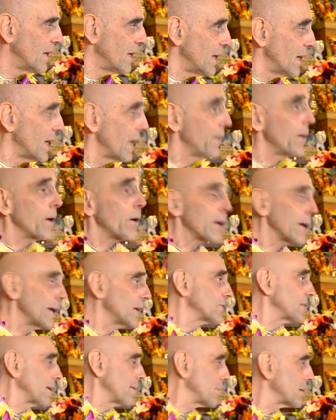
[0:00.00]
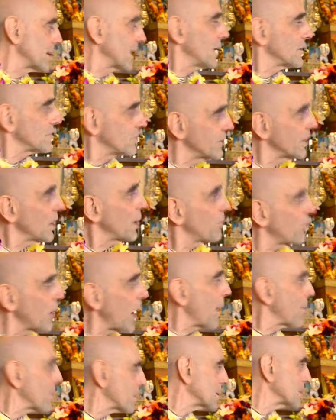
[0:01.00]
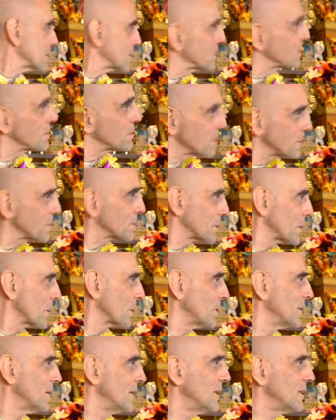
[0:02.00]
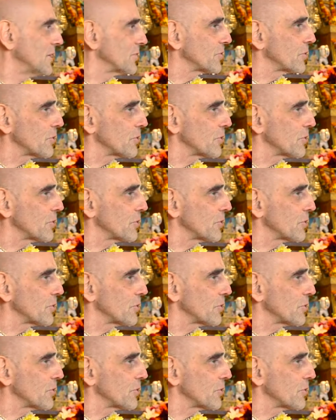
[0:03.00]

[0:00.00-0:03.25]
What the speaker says: And then, okay, so everybody has their property, So